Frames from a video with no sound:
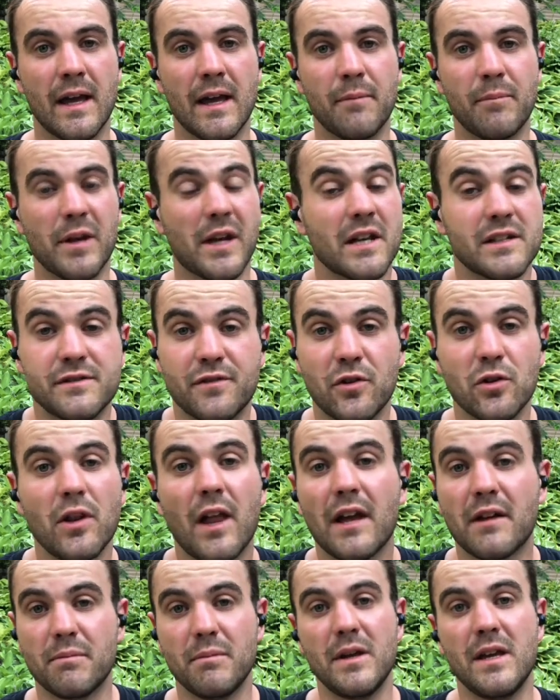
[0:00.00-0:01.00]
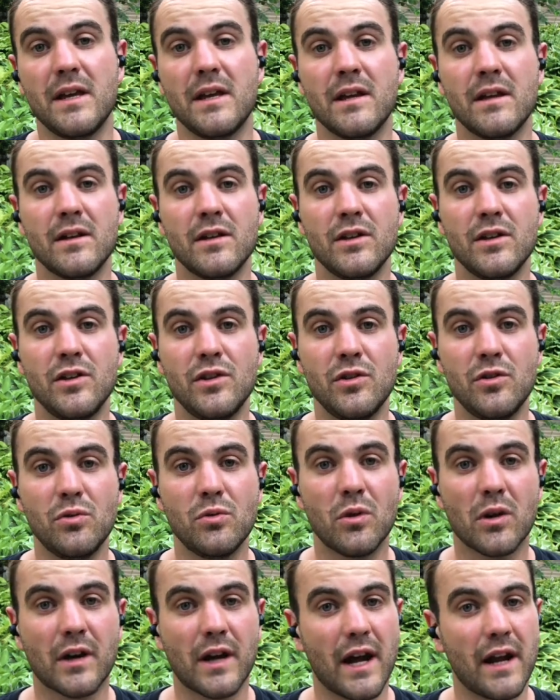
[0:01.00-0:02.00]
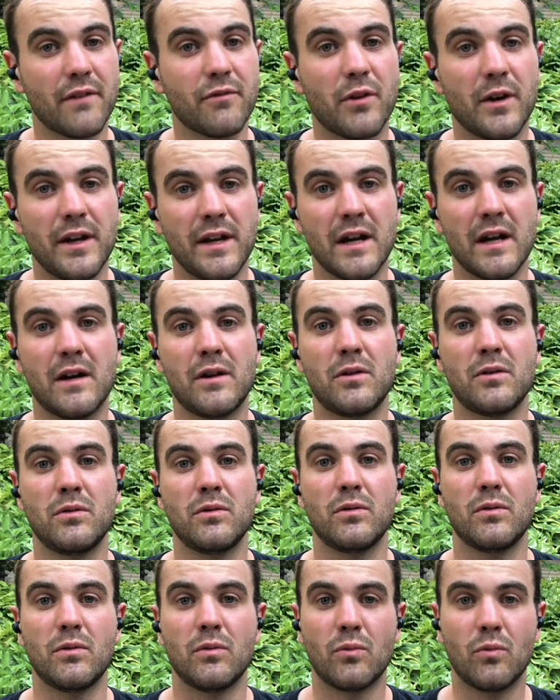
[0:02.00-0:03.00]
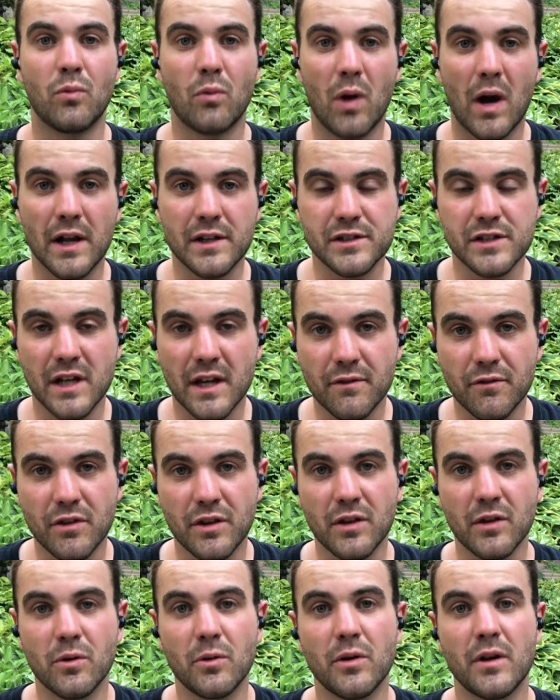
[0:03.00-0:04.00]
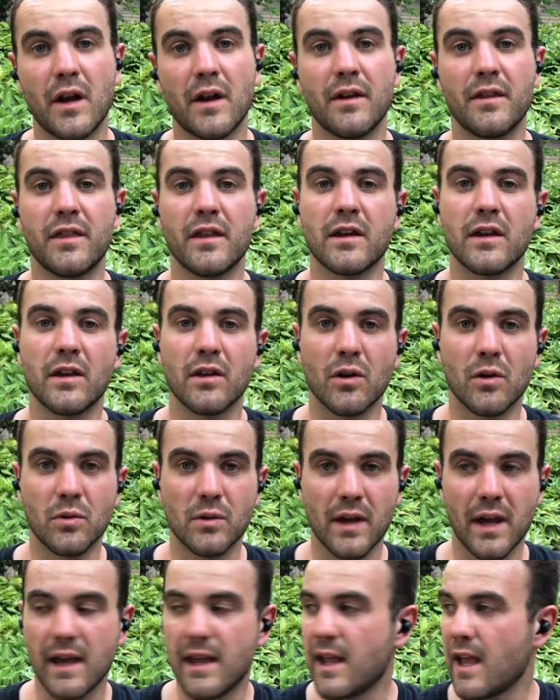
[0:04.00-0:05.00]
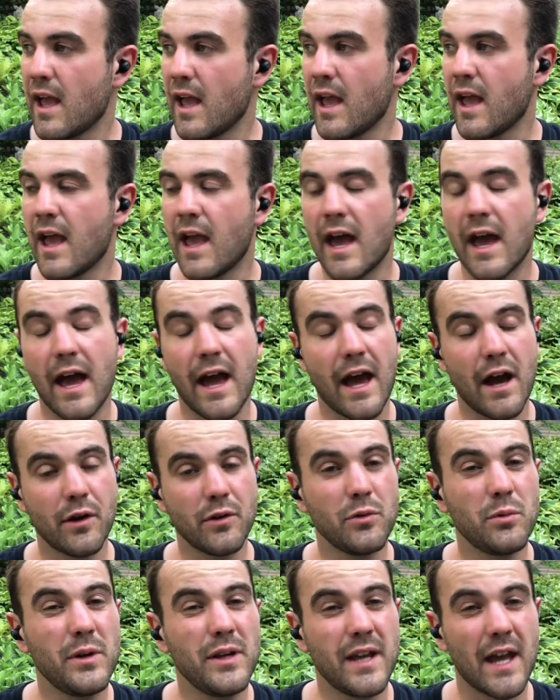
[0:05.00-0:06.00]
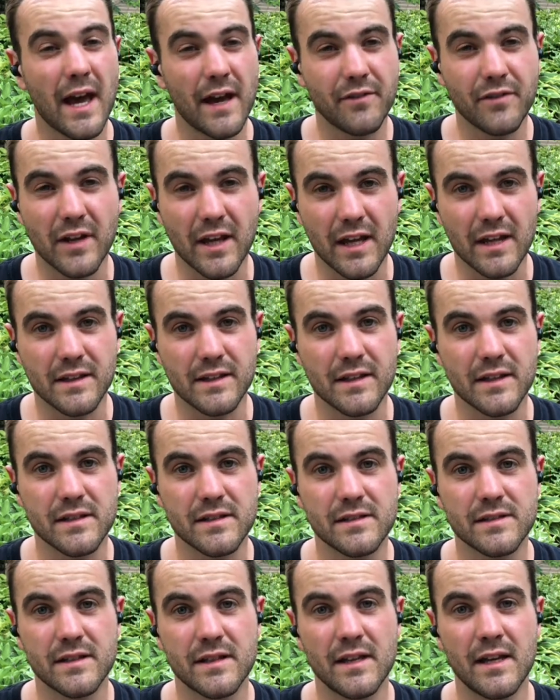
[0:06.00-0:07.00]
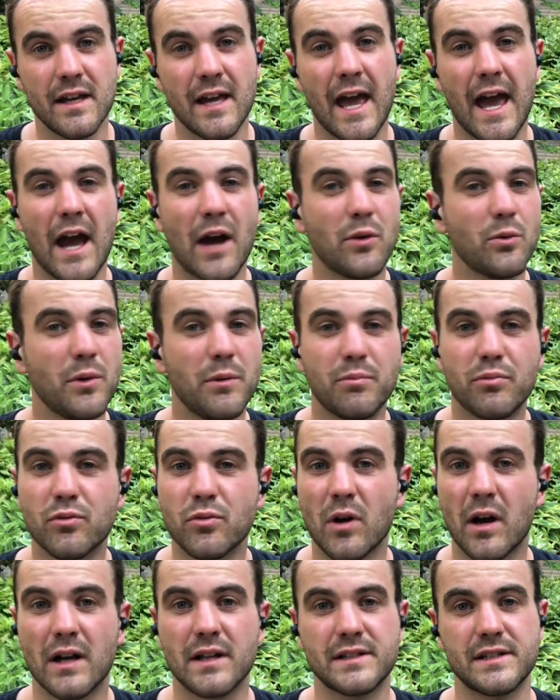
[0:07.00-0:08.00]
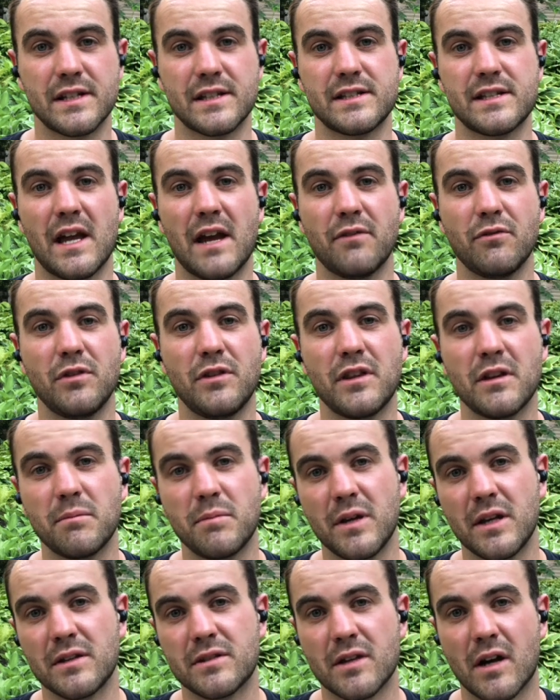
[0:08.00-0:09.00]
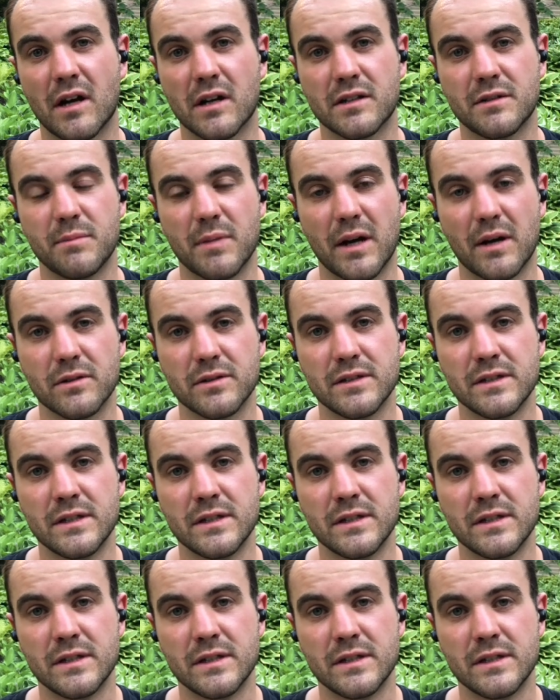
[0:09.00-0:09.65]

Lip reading: Because if you're like me, you are kind of right now watching everything going on and thinking, okay, how do we navigate this? How do we process everything being talked about?